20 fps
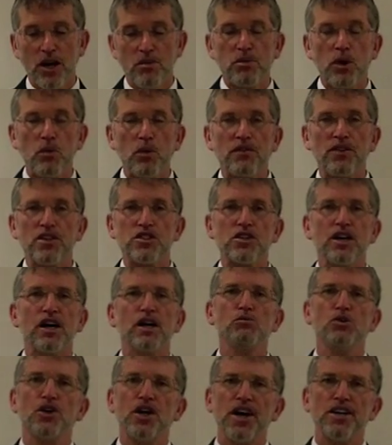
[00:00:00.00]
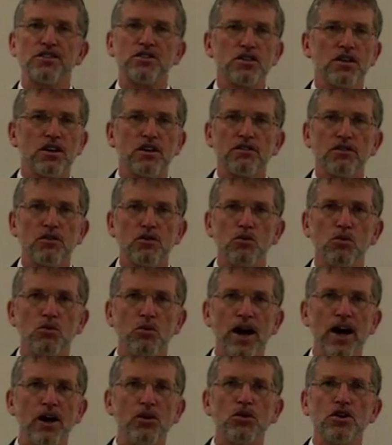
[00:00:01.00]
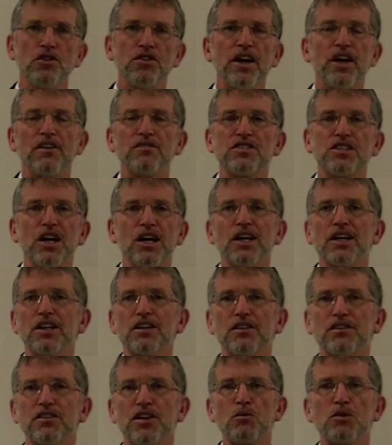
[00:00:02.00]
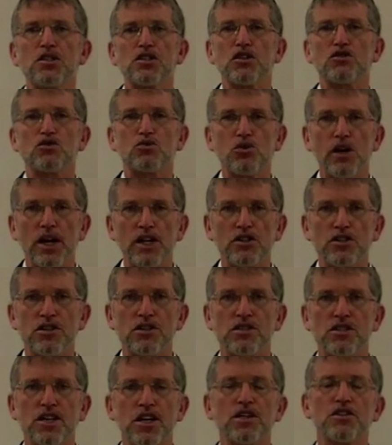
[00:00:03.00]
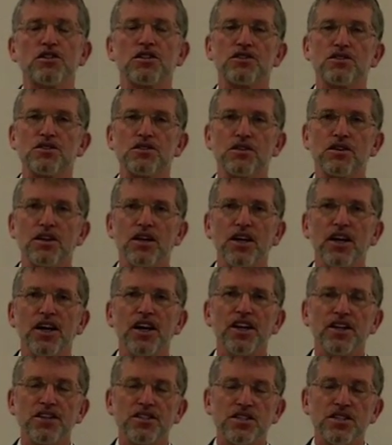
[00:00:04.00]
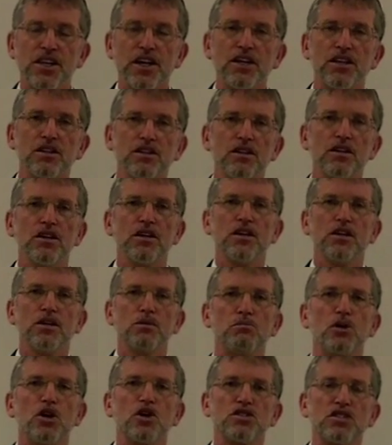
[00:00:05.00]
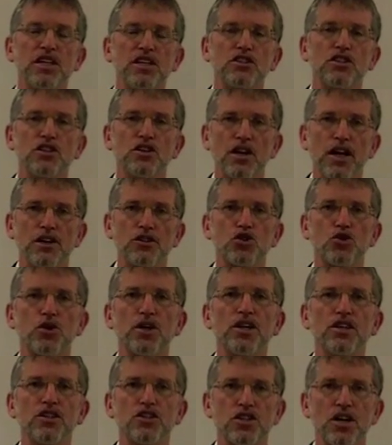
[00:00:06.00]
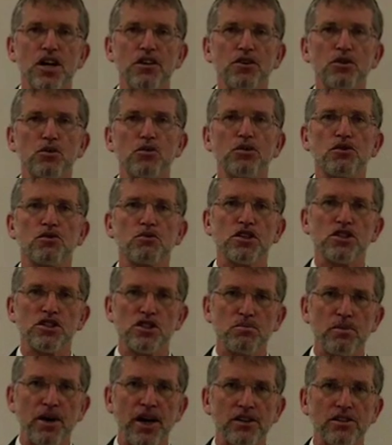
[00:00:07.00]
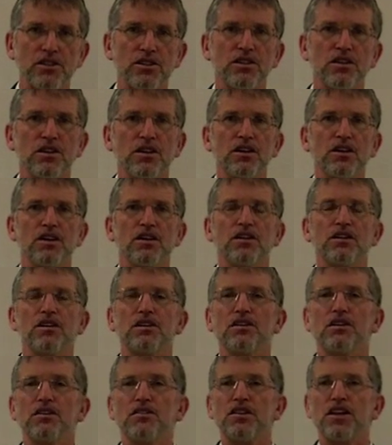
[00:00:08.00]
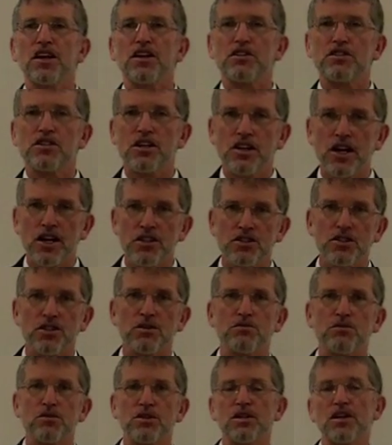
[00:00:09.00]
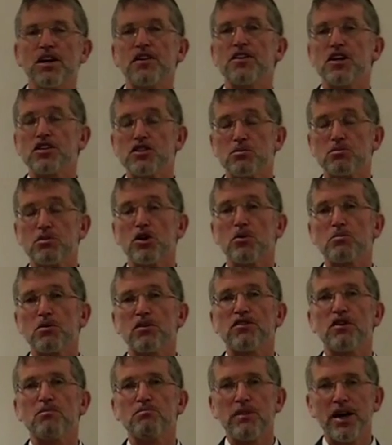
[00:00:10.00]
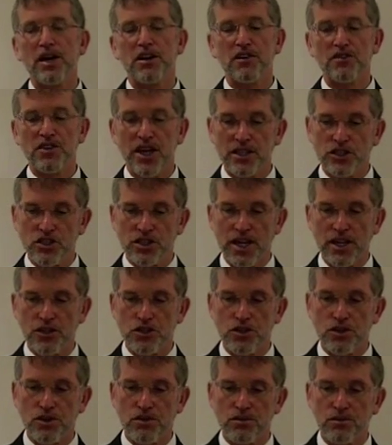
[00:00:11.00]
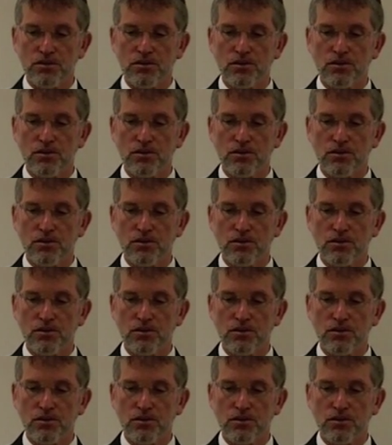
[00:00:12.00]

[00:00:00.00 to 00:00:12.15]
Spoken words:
But when the Talmud asks, how could they have died? They were such righteous sages. It is said because they did not treat each other with respect that is accustomed and that is appropriate for men of that stature.